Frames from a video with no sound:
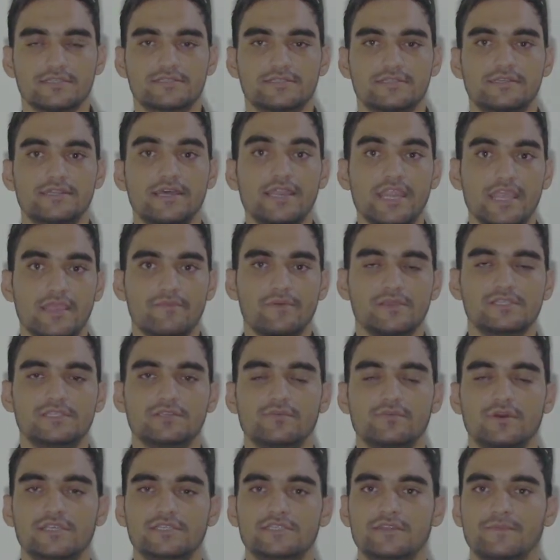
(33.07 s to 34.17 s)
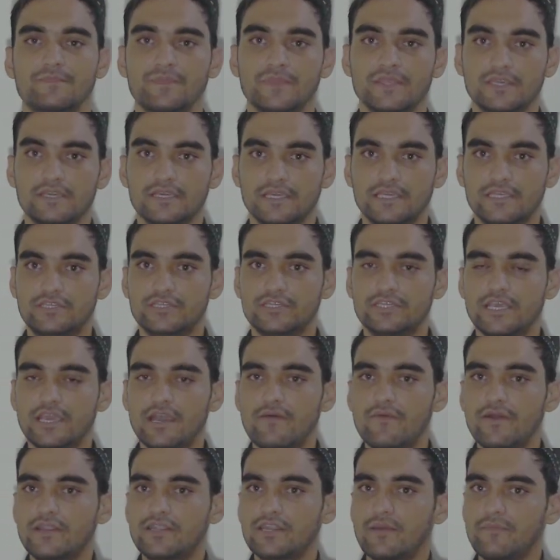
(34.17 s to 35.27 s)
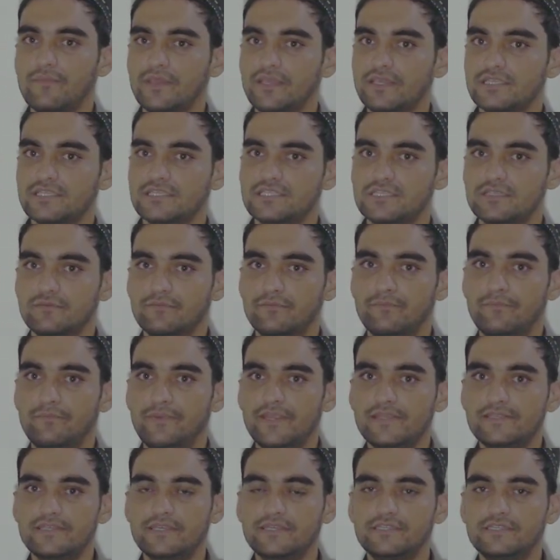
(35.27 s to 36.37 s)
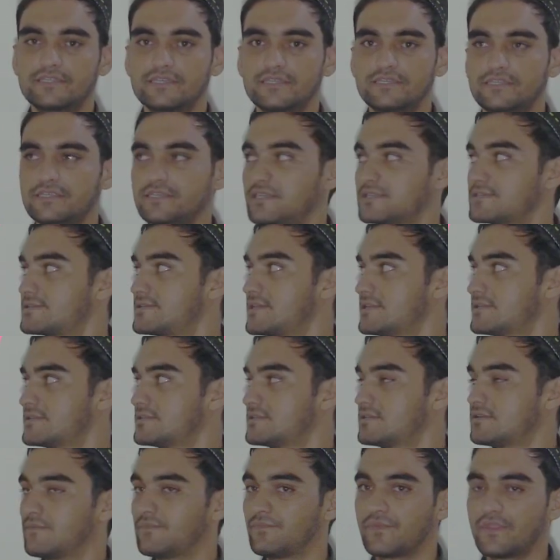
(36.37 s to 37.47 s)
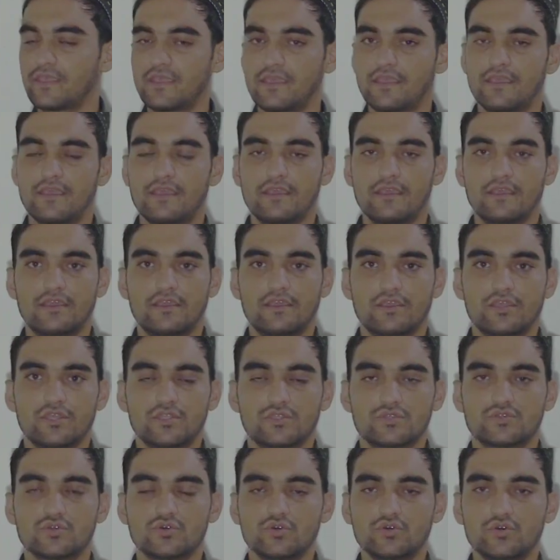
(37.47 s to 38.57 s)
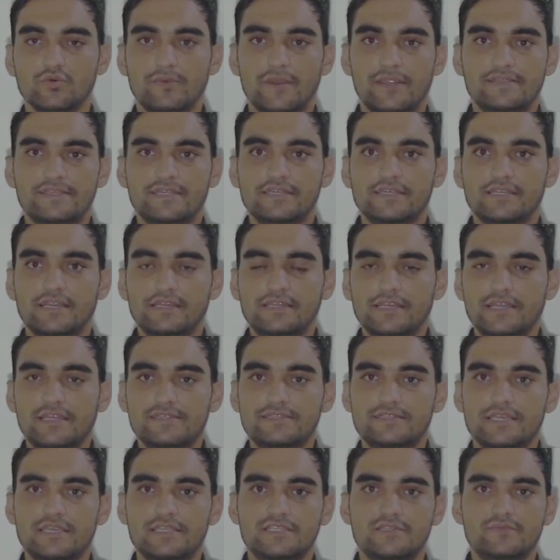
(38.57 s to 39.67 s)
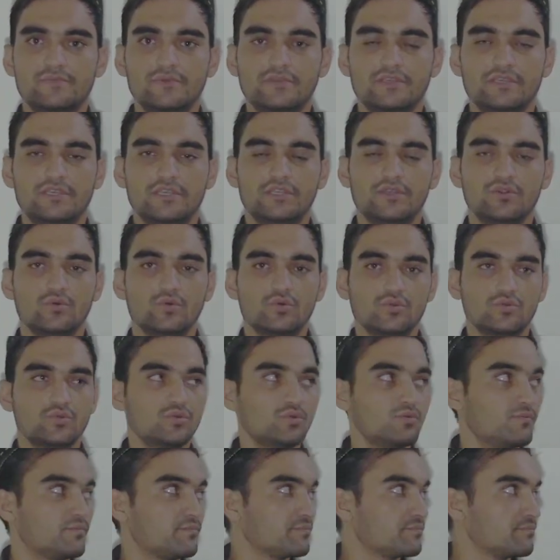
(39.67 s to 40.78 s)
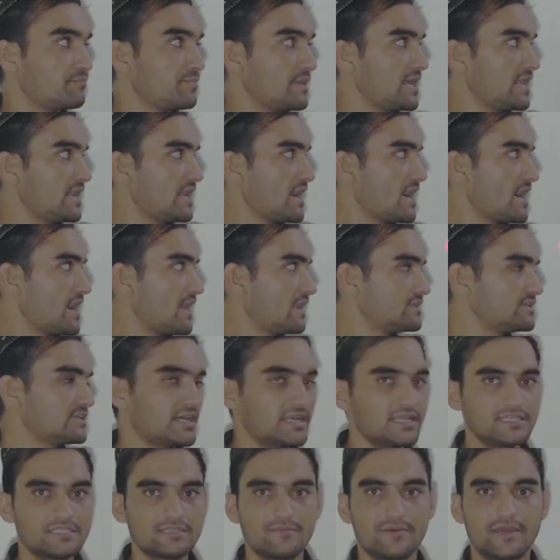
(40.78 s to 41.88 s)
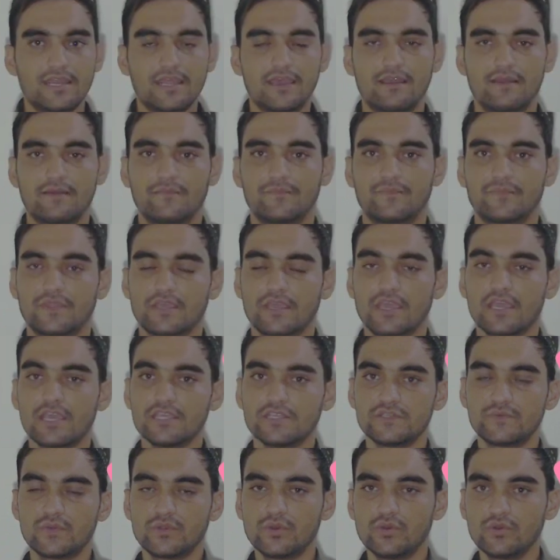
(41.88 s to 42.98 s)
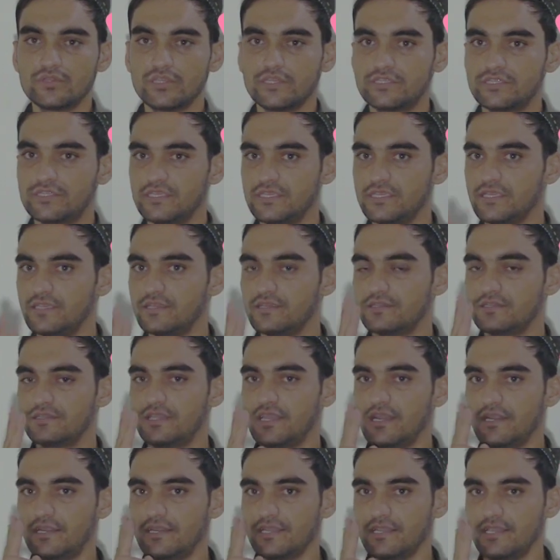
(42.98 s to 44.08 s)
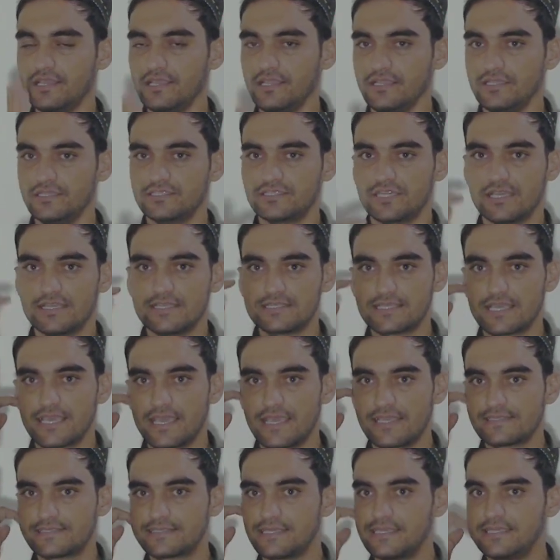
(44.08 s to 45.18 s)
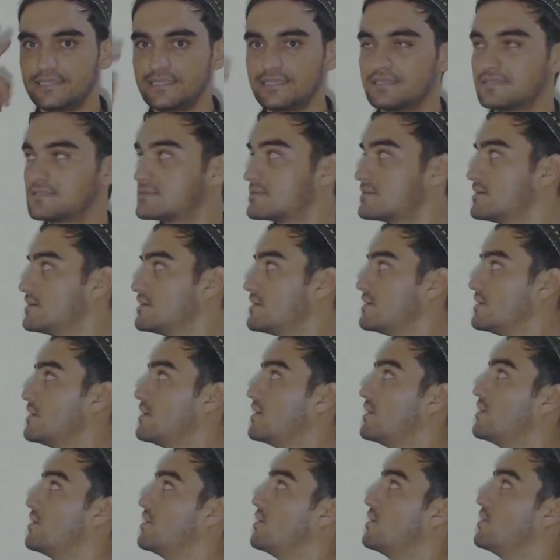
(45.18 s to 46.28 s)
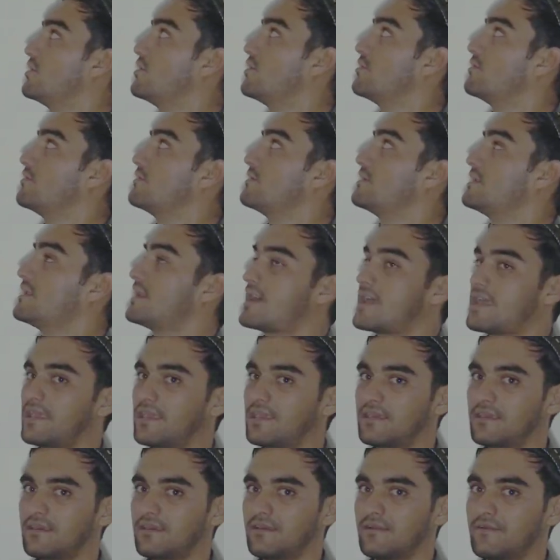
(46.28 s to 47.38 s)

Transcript: direct passive voice. And today our topic is present continuous tense. So present continuous tense in Urdu, pehle haal jari zamana. As we know that each tense has three things, like